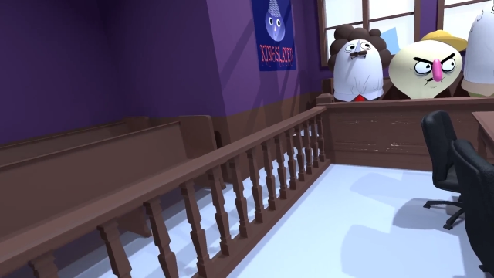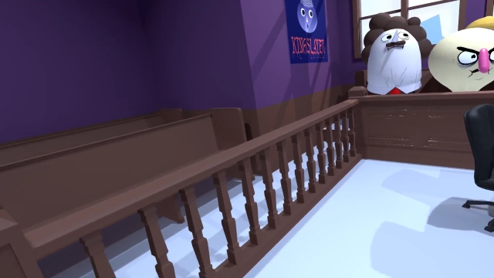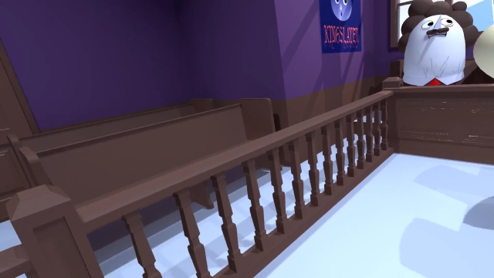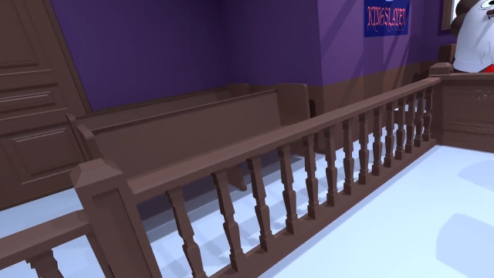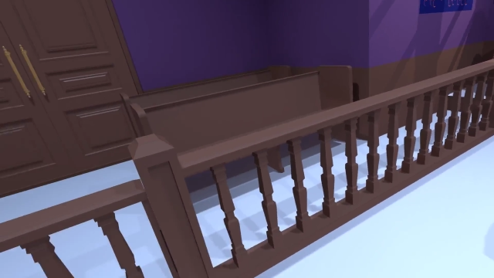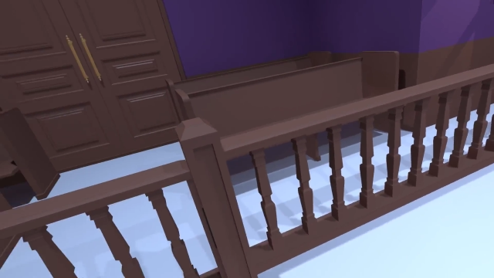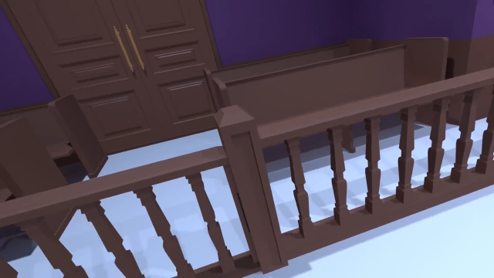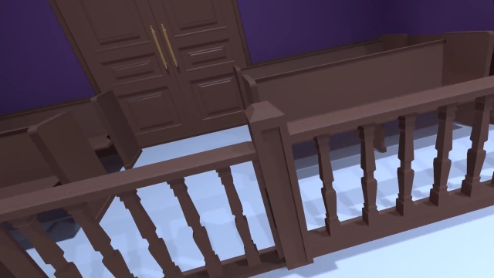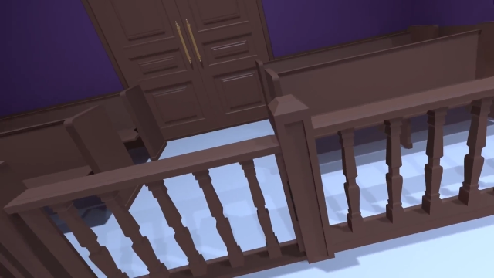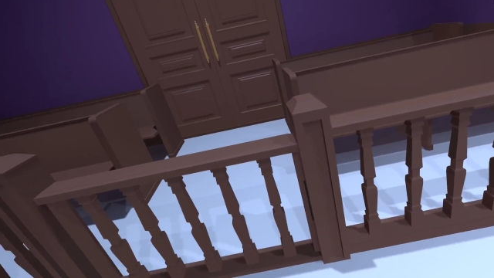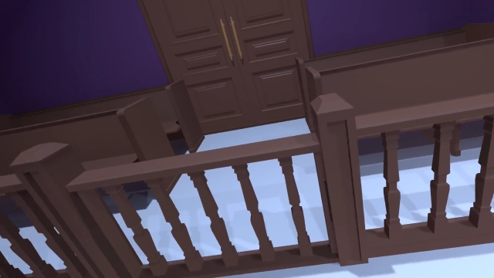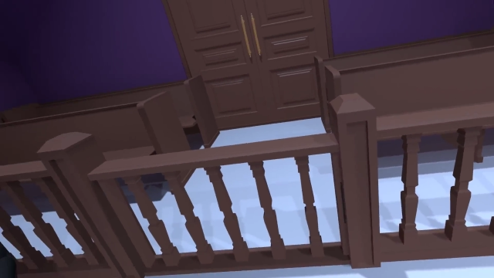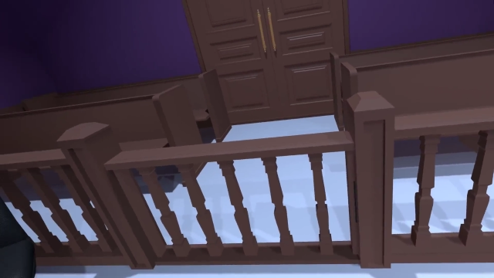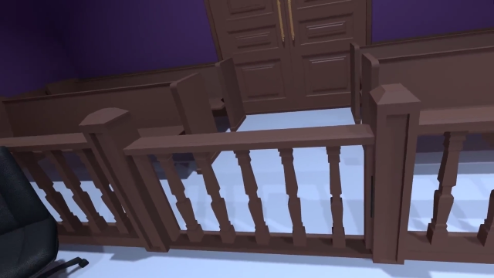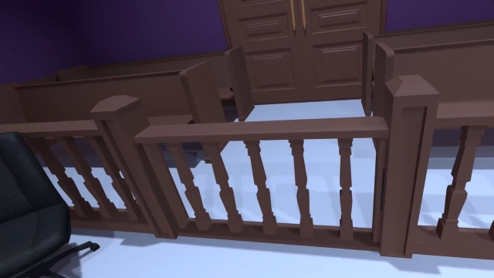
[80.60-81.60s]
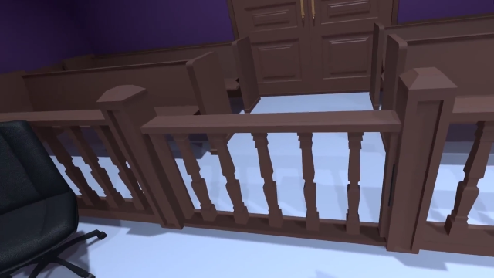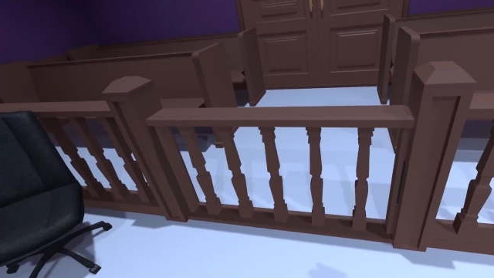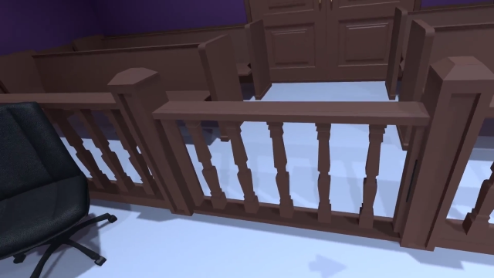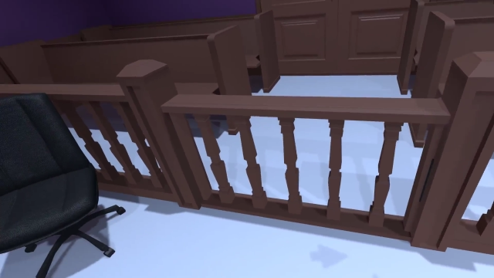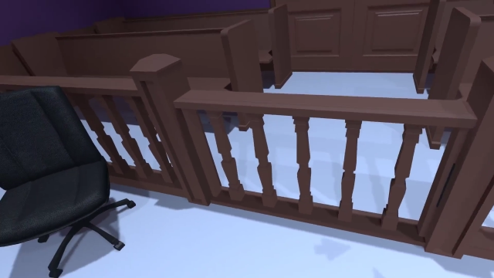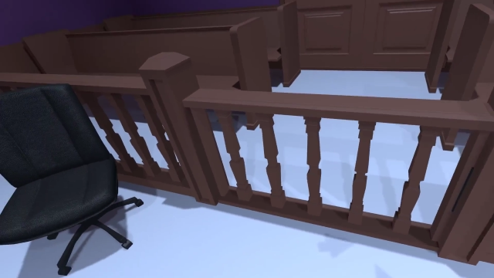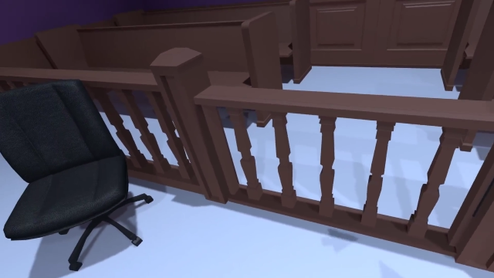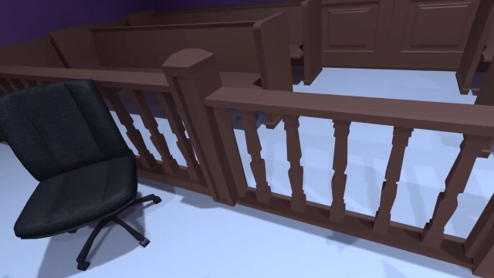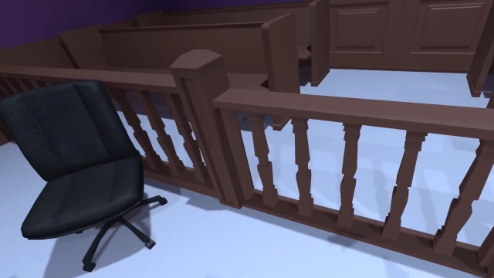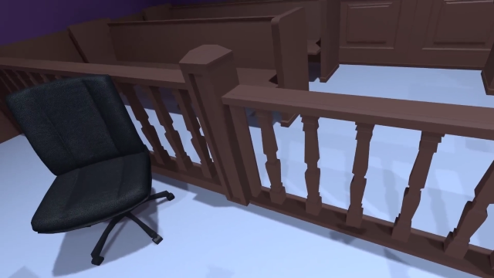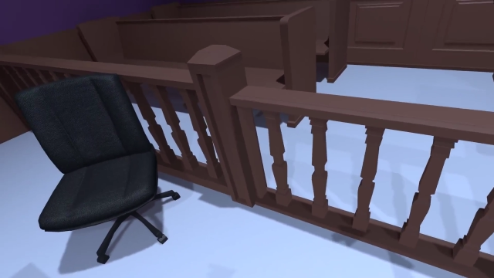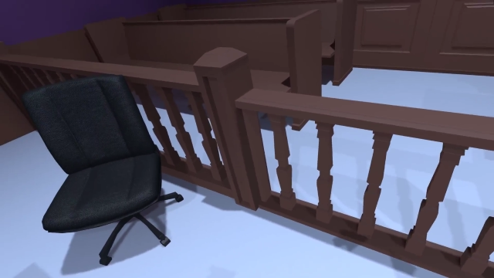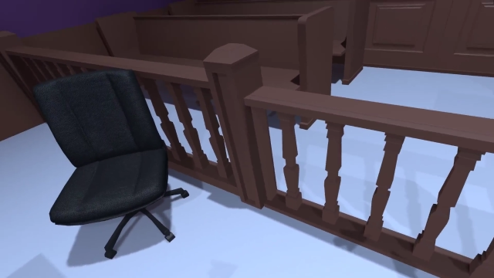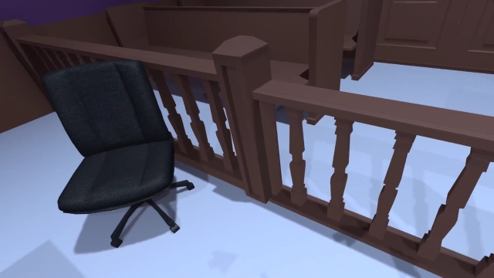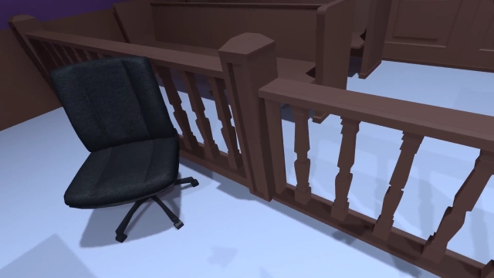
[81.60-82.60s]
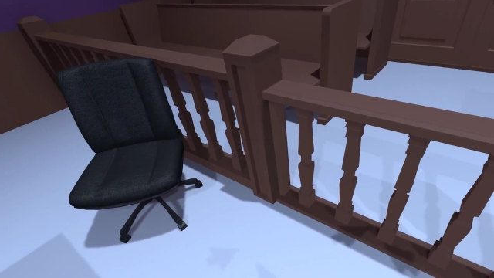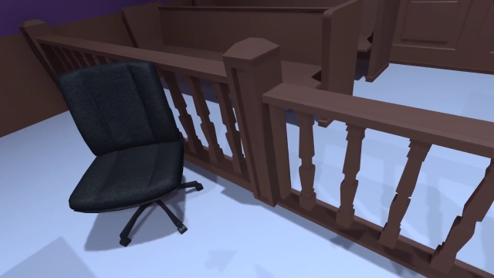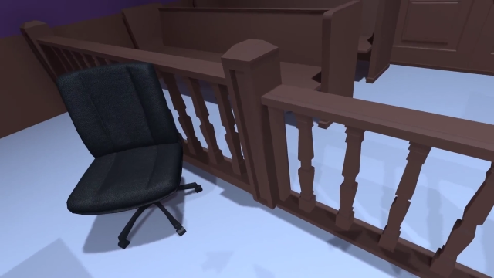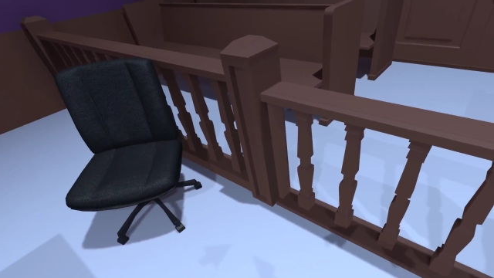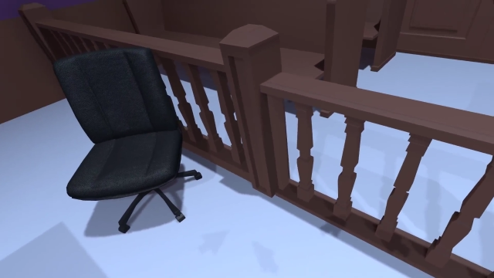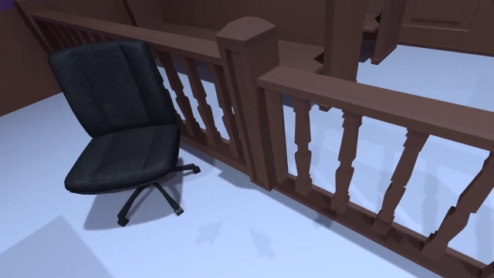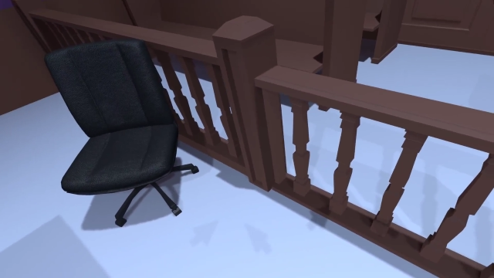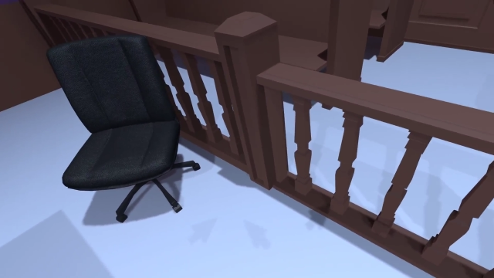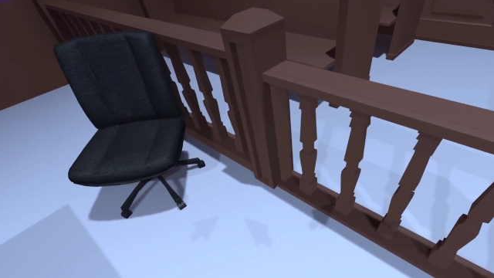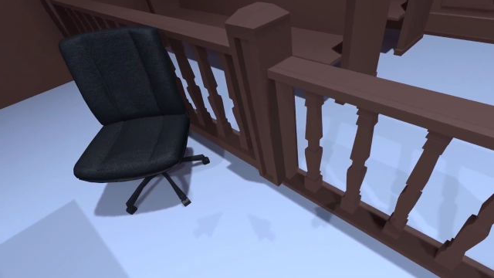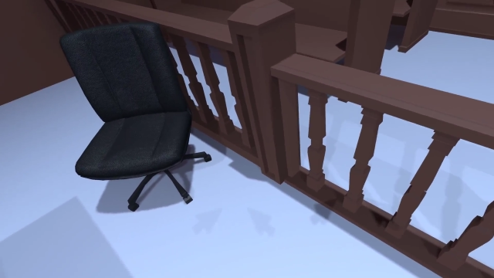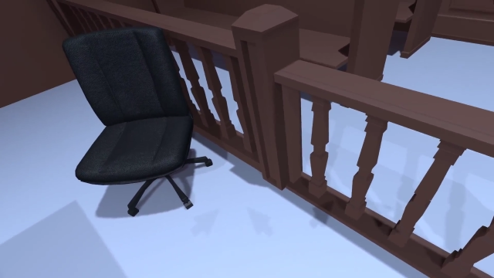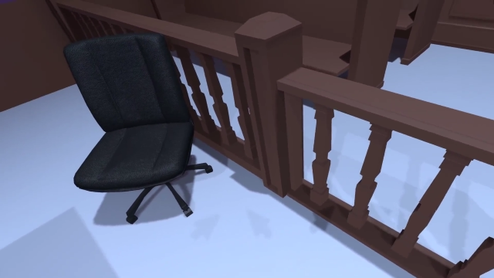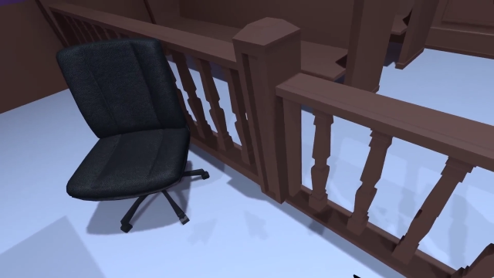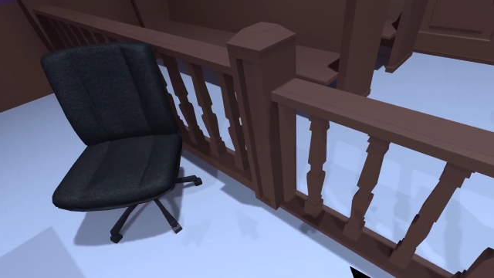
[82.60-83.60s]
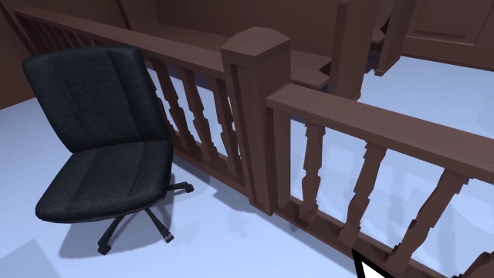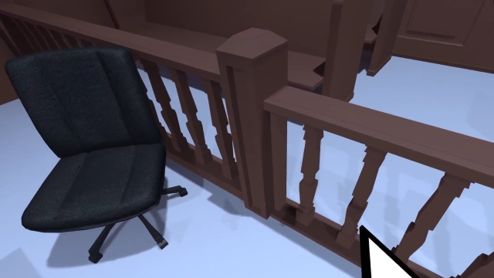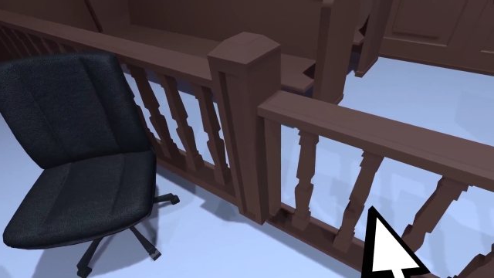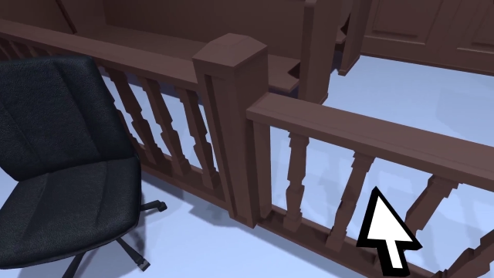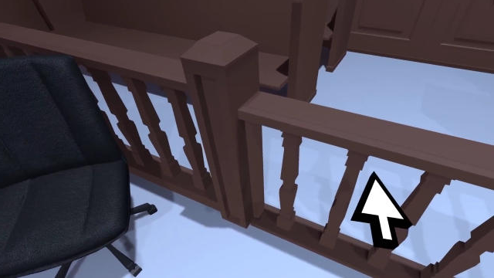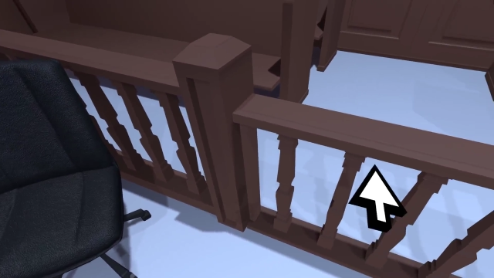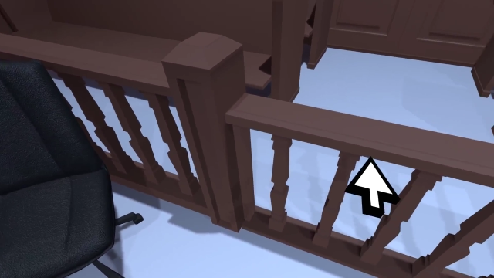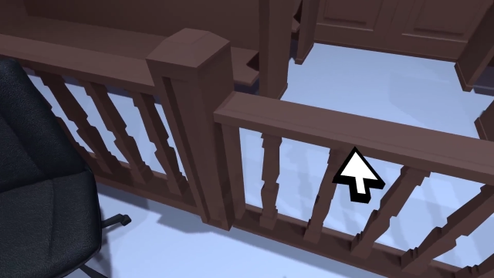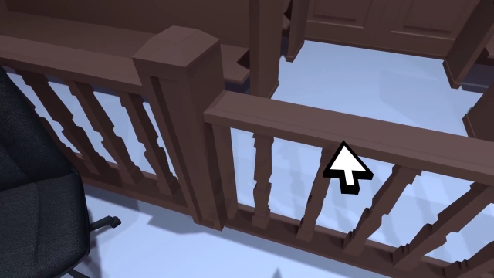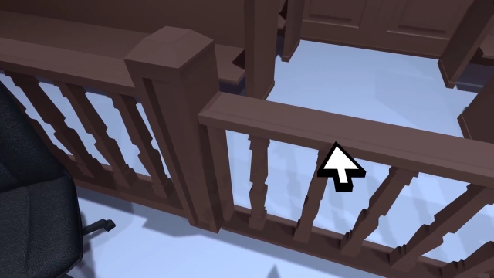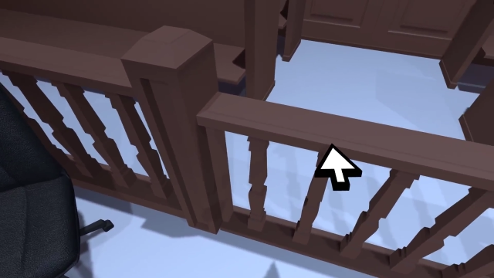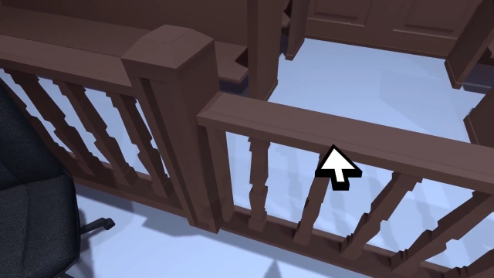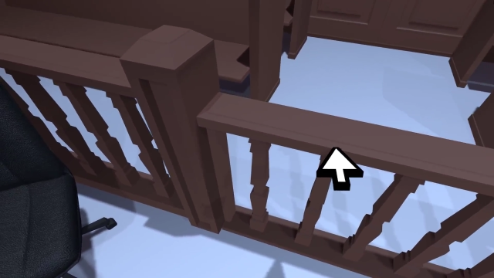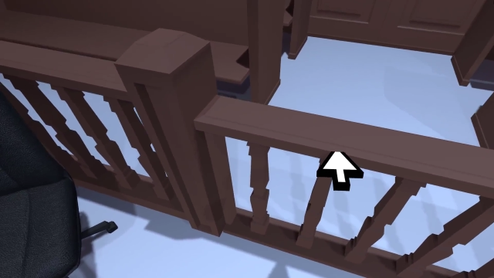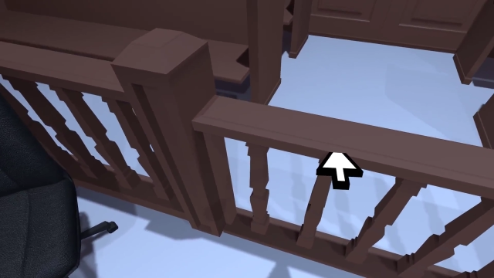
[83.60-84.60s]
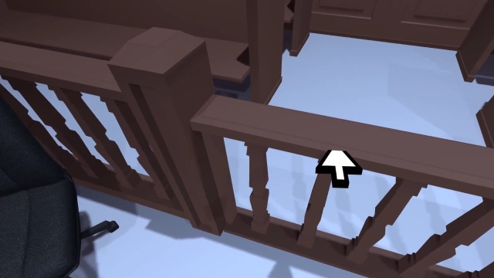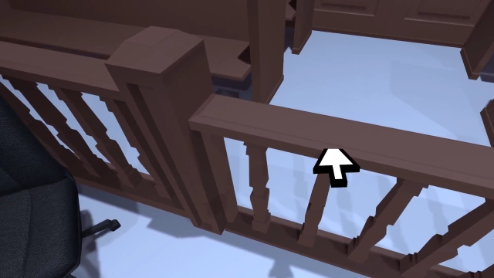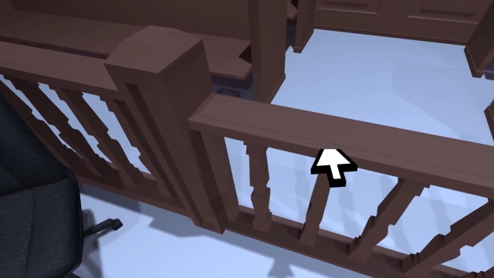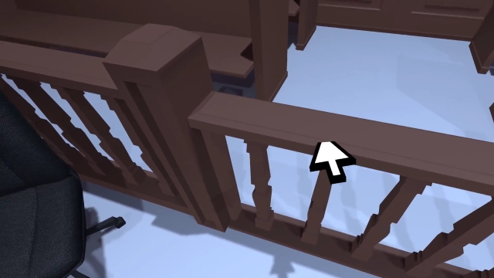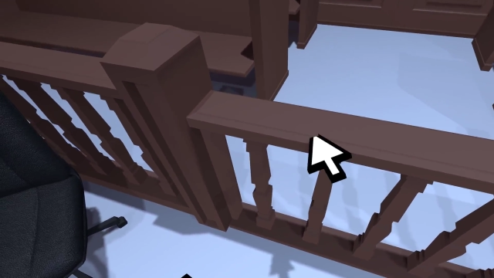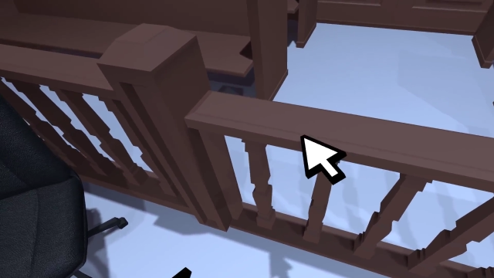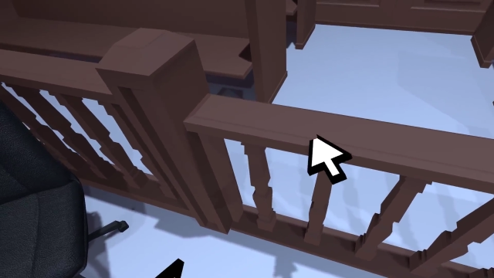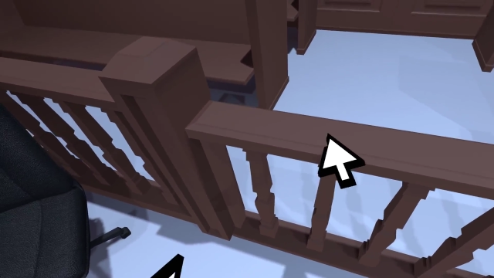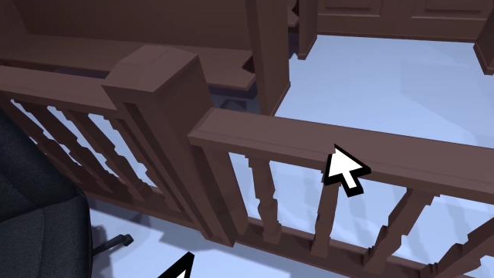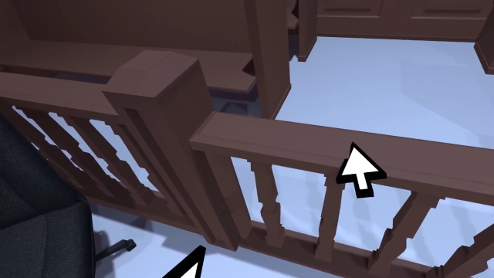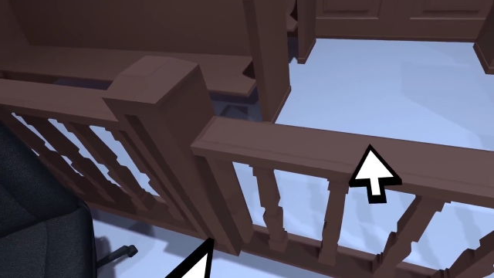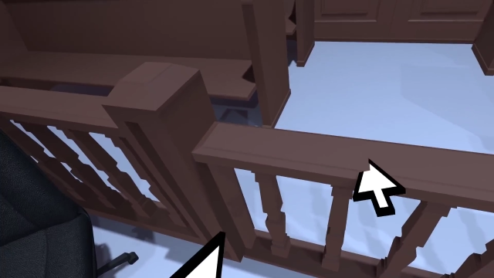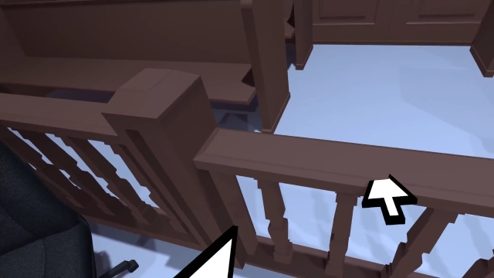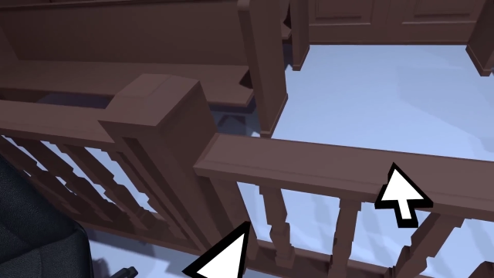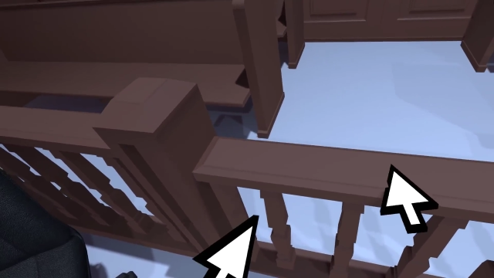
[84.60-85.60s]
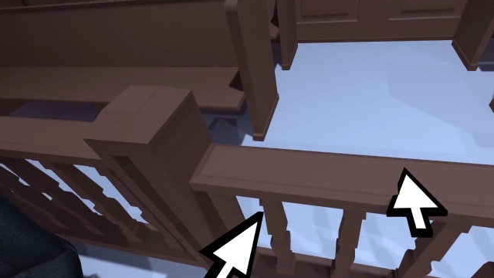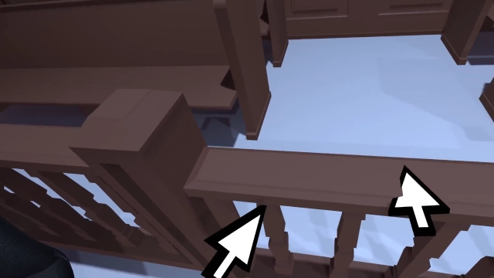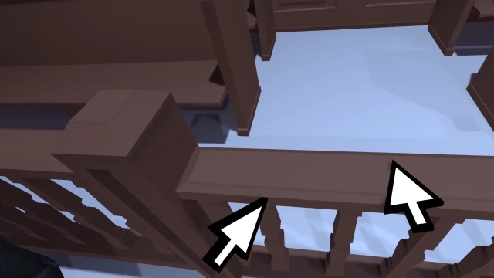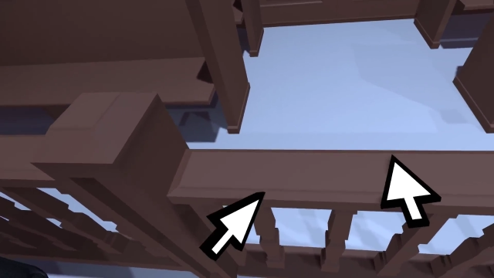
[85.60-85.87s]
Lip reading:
No face is visible, so there are no lips to read.